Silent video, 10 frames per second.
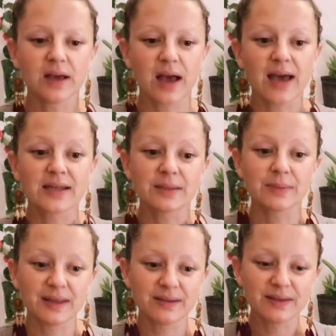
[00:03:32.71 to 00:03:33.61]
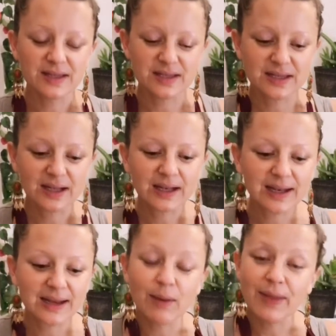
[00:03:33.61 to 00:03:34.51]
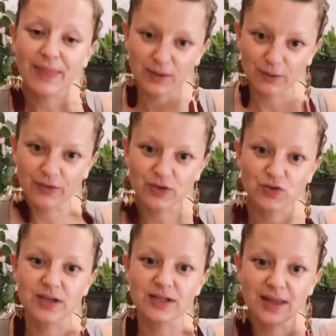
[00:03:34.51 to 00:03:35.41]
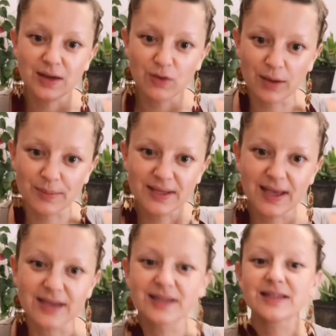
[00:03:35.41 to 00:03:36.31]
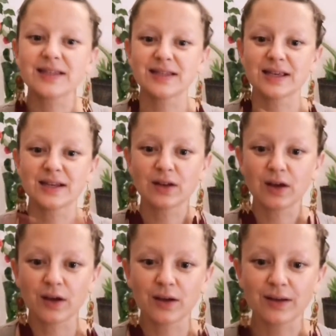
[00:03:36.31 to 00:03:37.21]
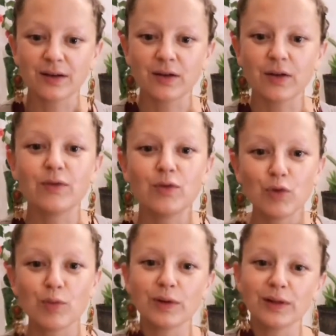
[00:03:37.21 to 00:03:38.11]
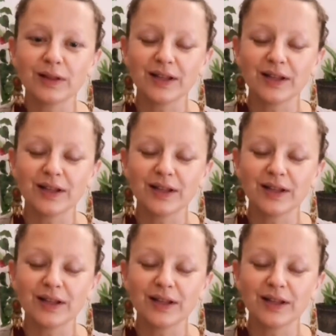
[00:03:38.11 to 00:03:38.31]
And I mean, this is clearly when they're not frustrated, they're not upset. This is in a normal